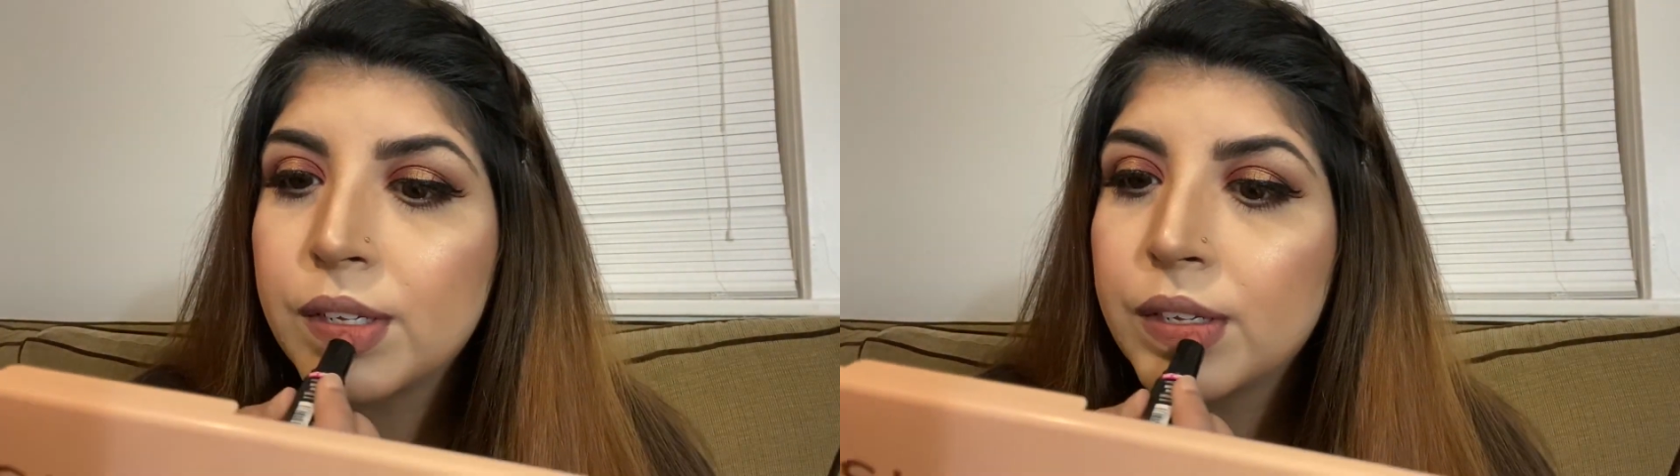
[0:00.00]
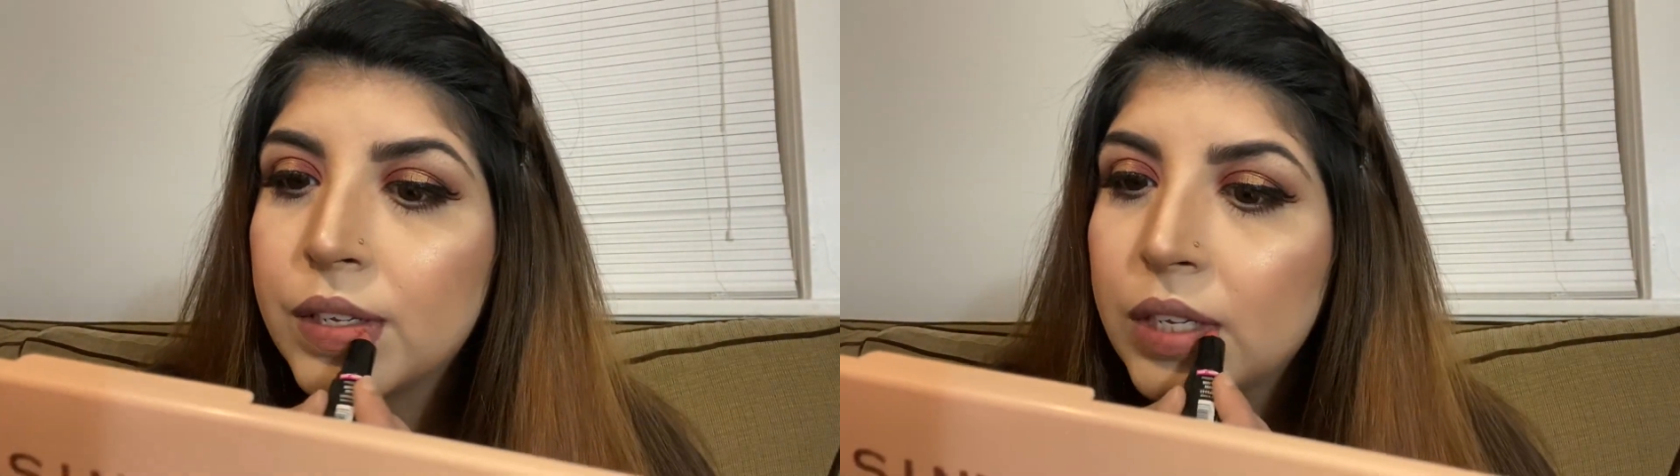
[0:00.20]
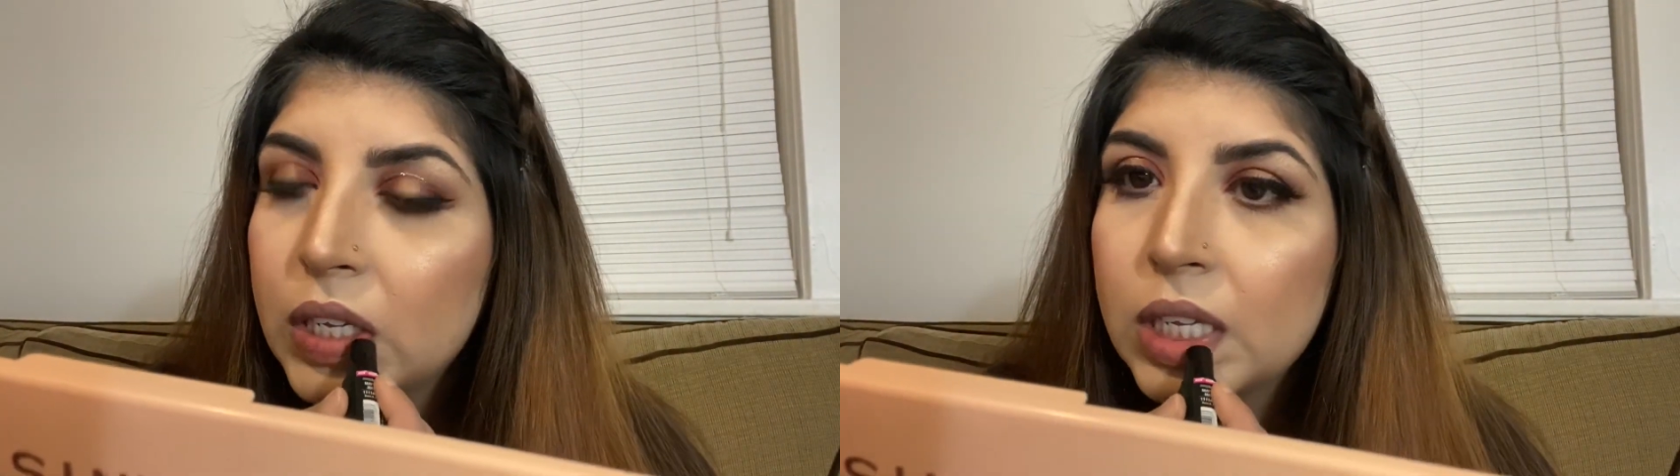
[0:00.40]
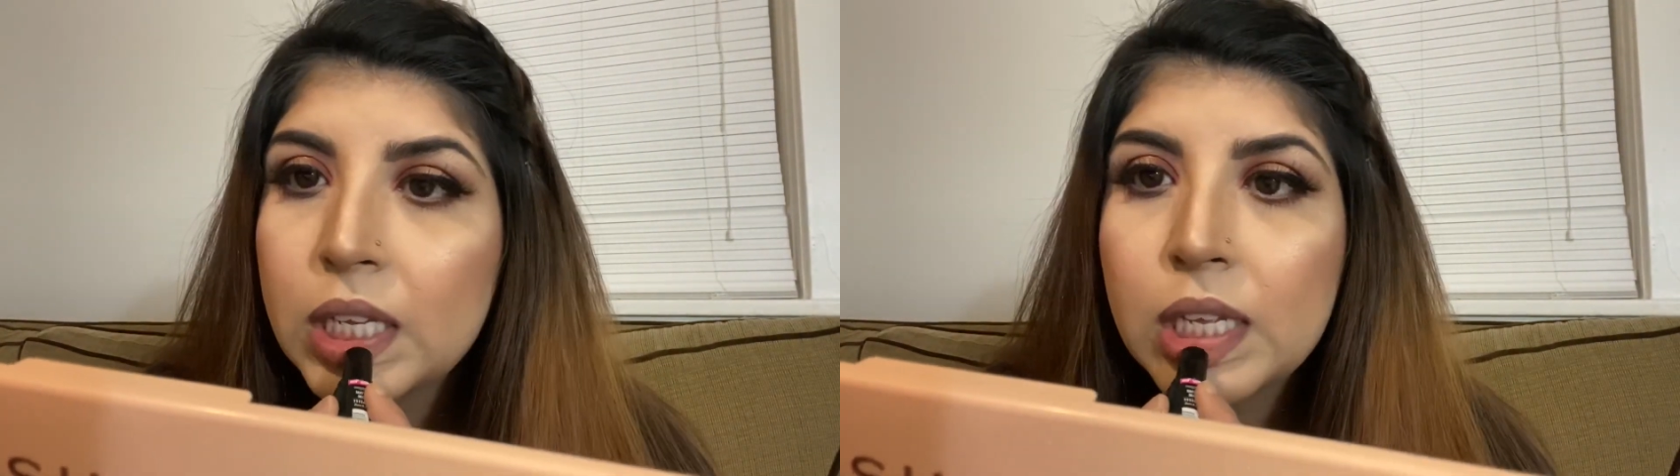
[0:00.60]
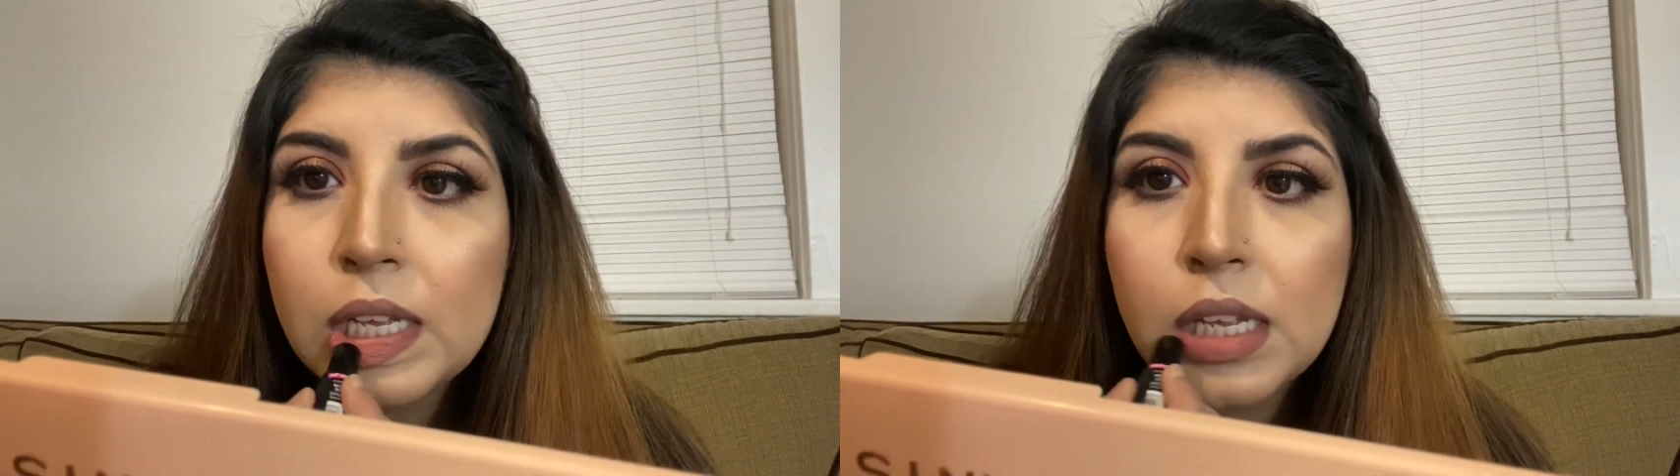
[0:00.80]
cute the
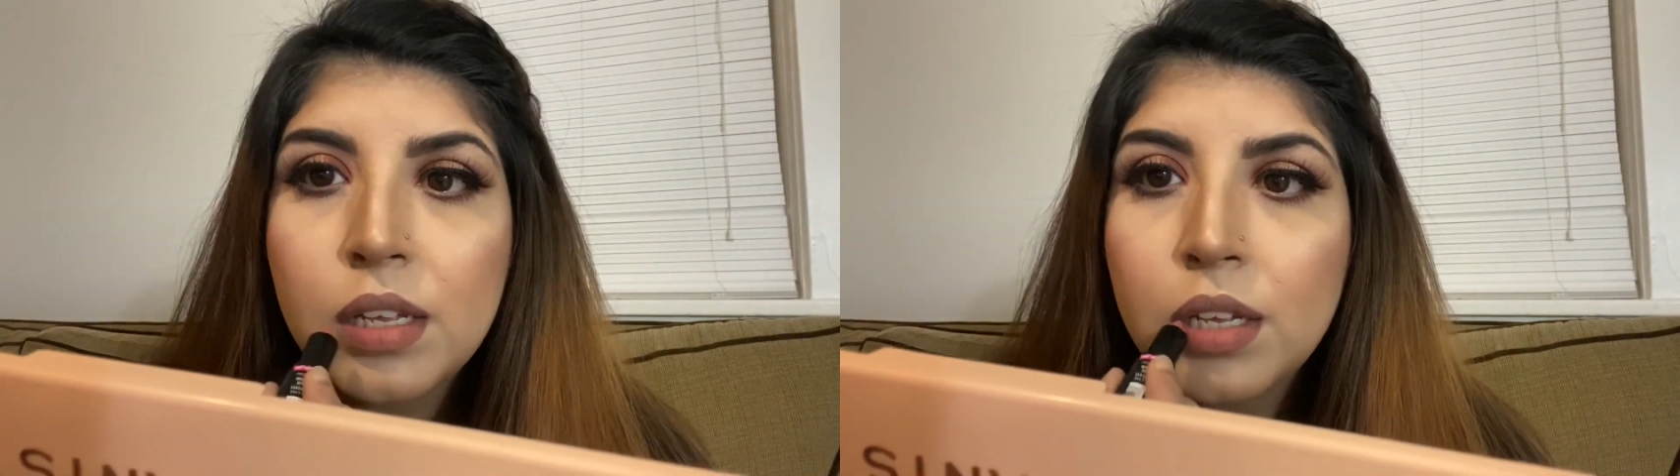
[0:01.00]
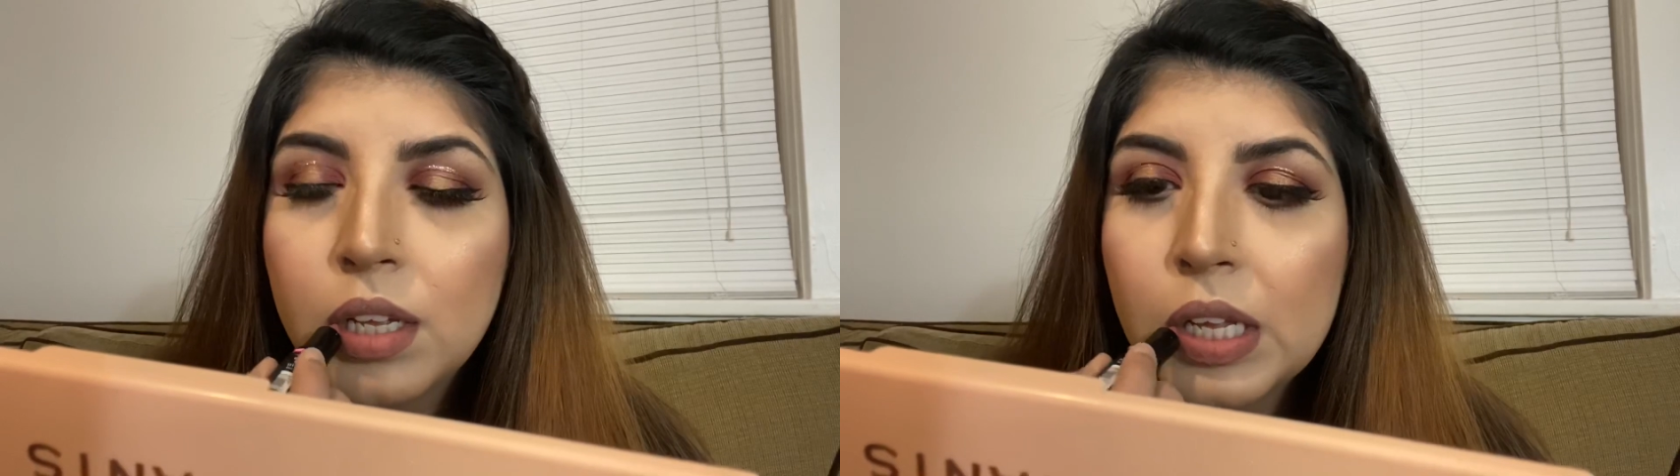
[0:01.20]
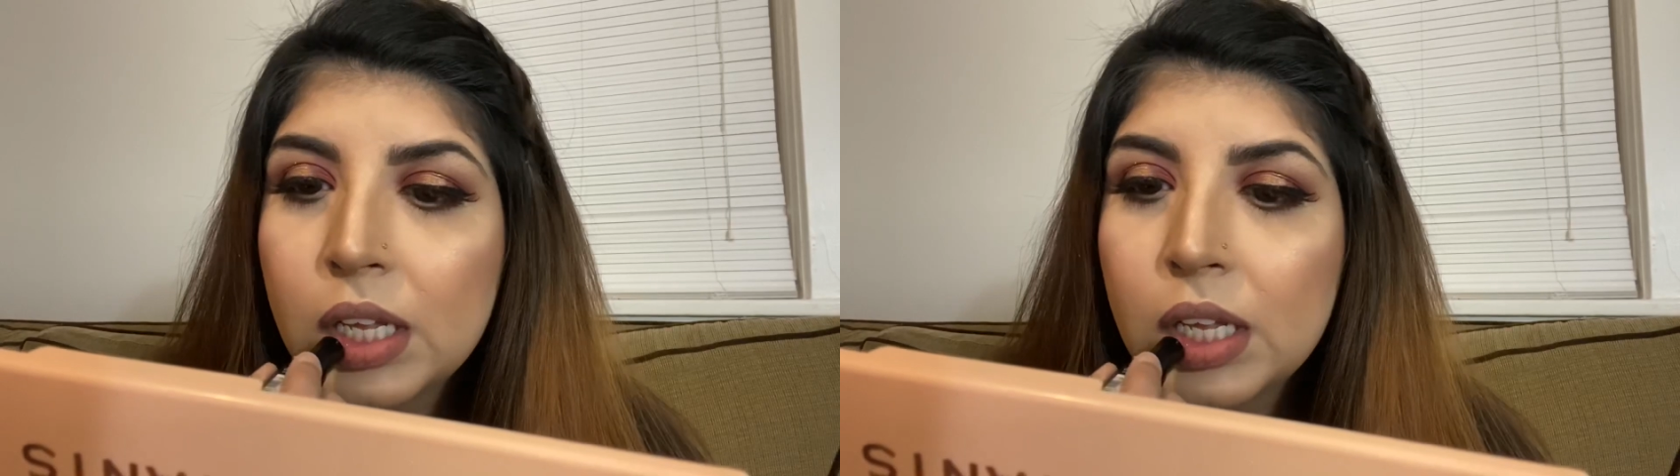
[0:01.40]
packaging is.